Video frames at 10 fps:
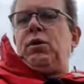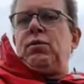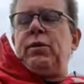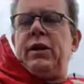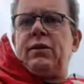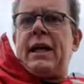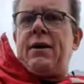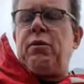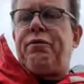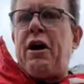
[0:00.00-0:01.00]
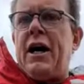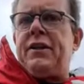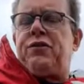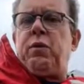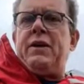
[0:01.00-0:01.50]
We'll
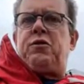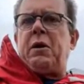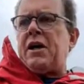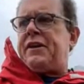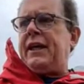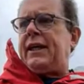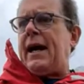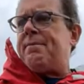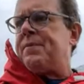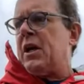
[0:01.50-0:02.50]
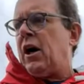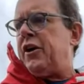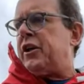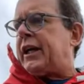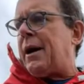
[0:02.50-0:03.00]
find the sweet spot. I think I
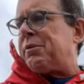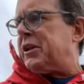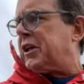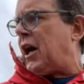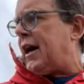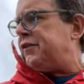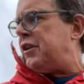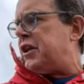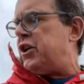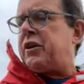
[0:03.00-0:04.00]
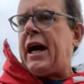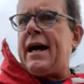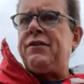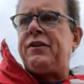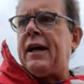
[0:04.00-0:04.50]
heard a couple of the guys in the
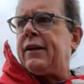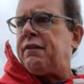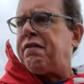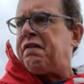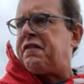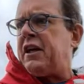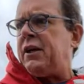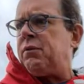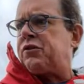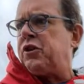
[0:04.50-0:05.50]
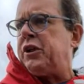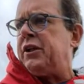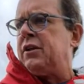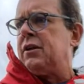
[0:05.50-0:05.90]
UK saying that 15 was good.